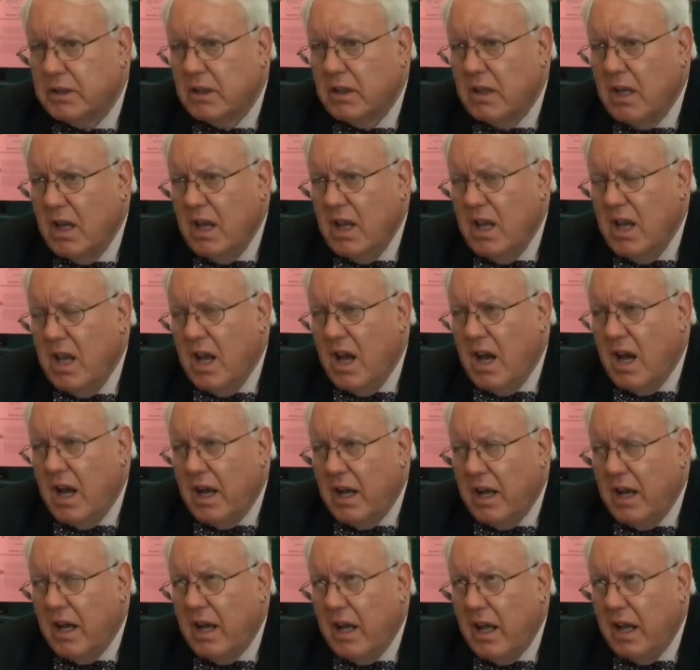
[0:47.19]
And
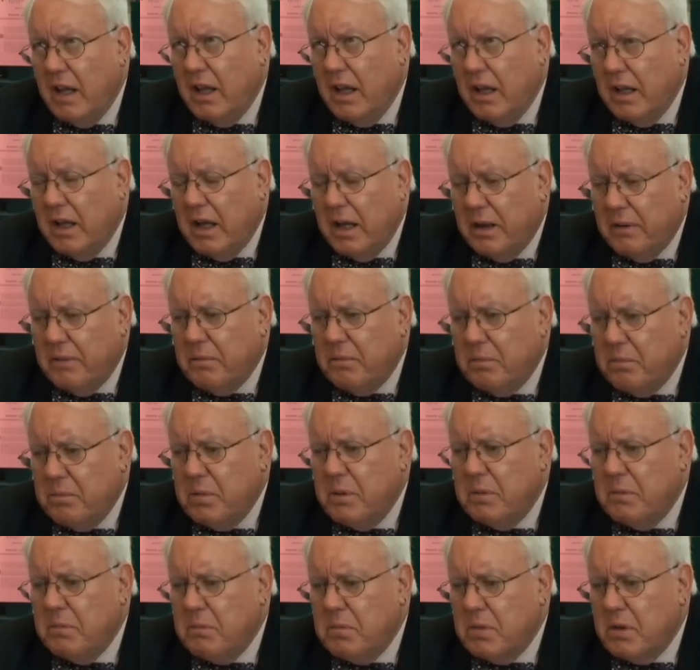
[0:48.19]
I've
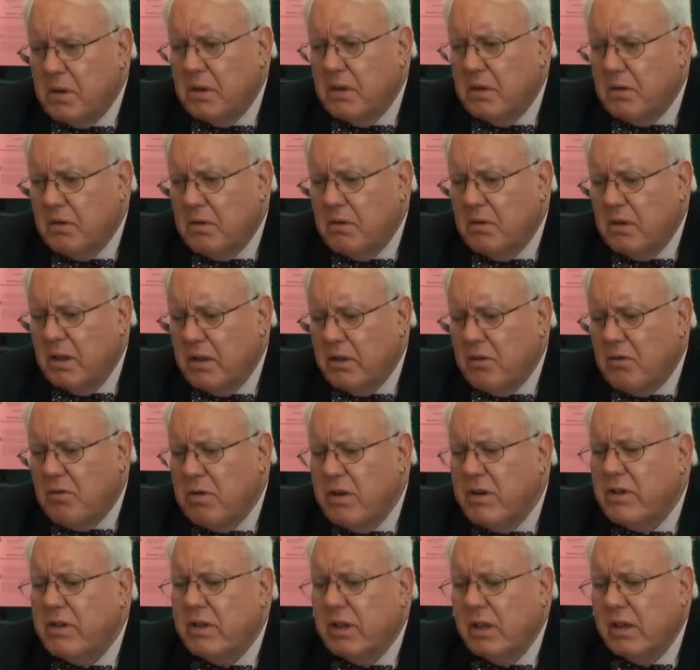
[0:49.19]
been
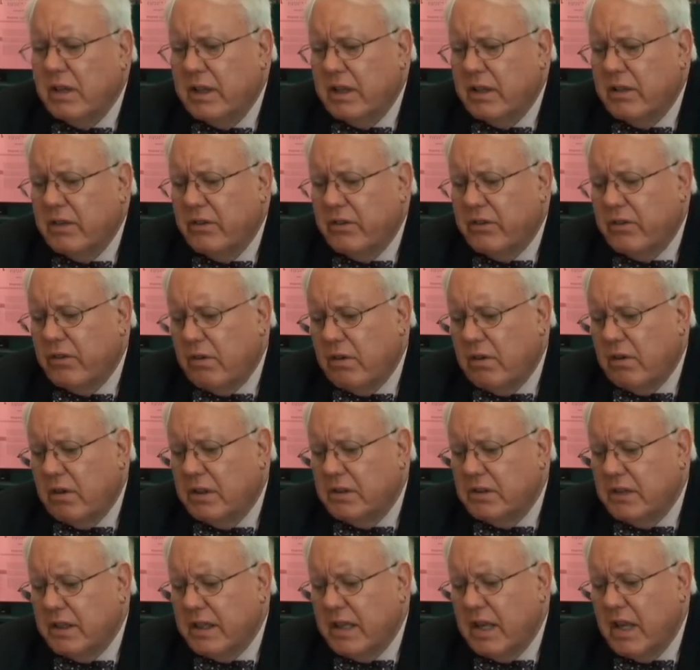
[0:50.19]
increasingly concerned
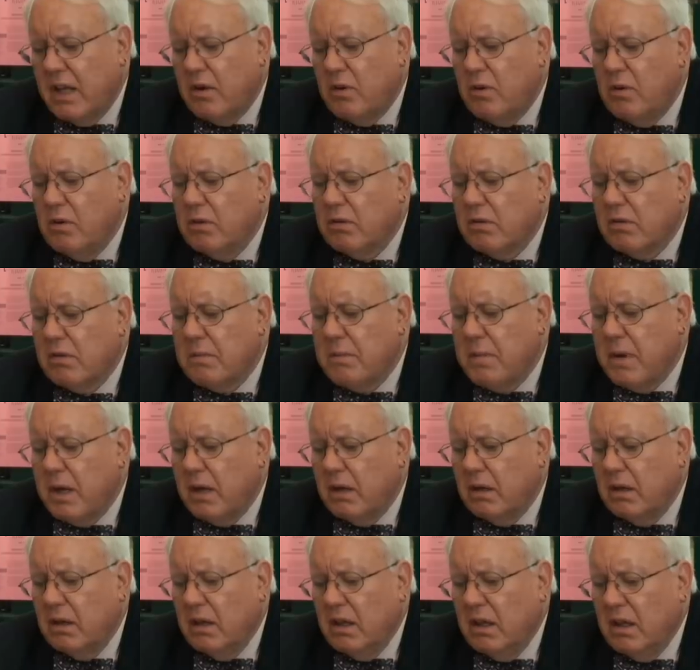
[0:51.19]
as I get older
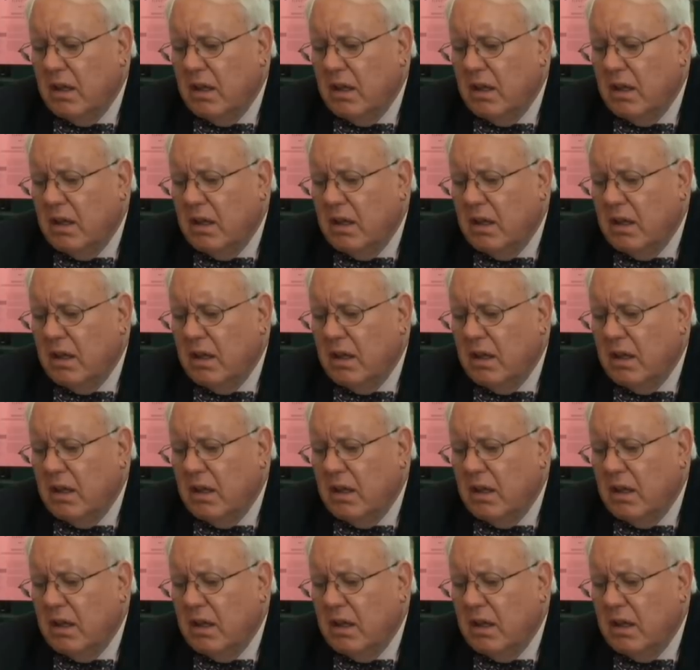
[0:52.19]
about